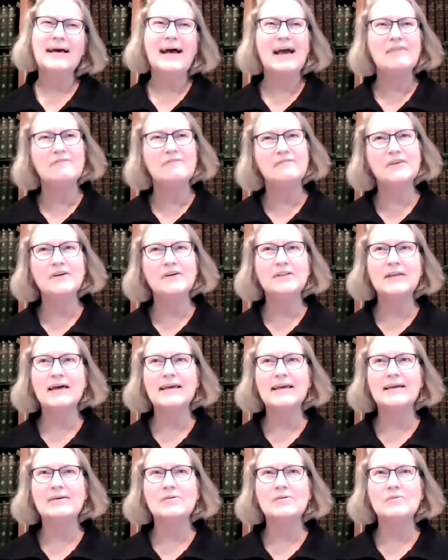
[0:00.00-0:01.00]
I feel
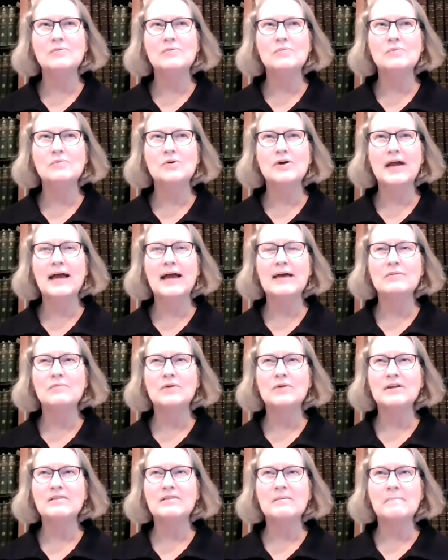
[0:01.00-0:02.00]
like we're at
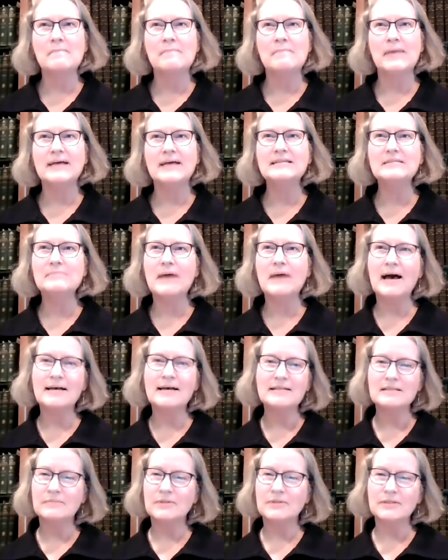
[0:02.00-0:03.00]
one of the best
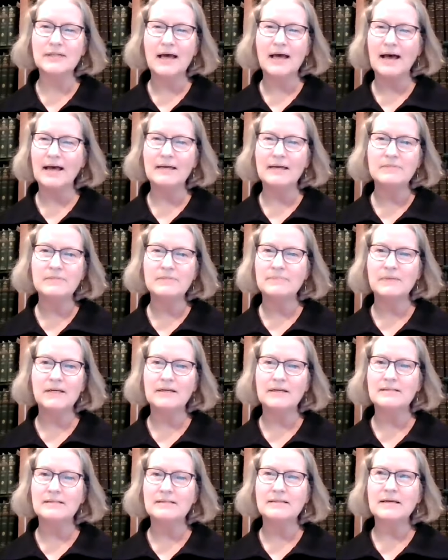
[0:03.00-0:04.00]
possible times
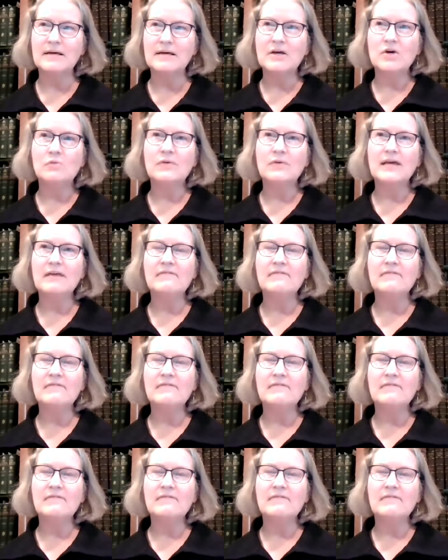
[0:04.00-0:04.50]
because we